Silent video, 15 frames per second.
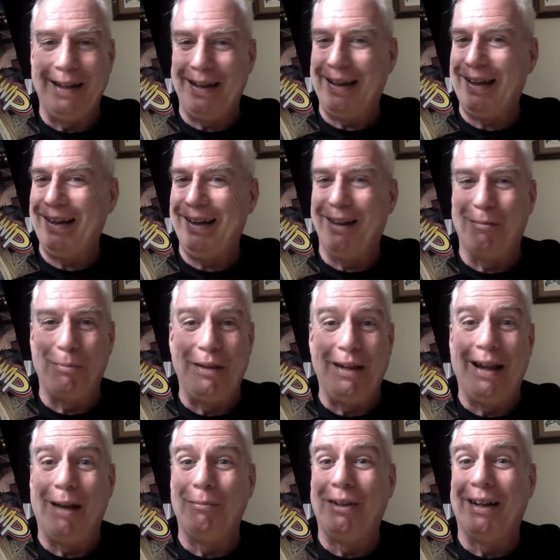God help me,
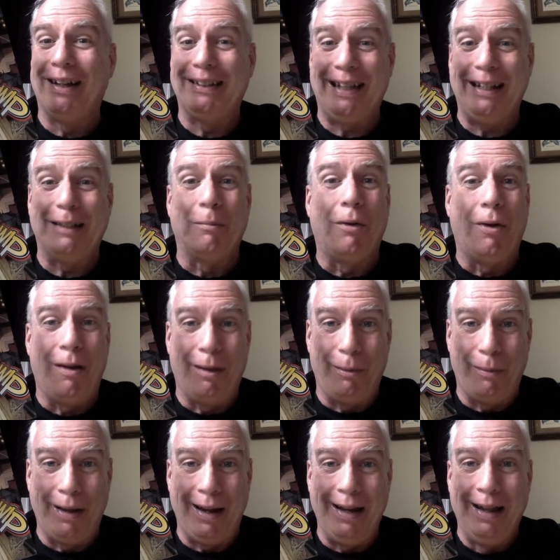I'm going to take them all
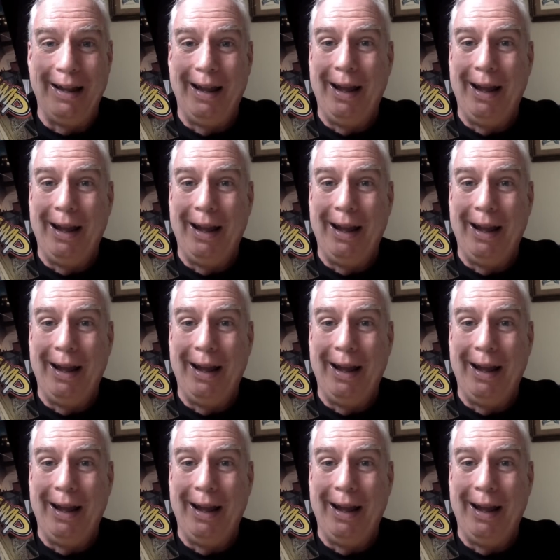away.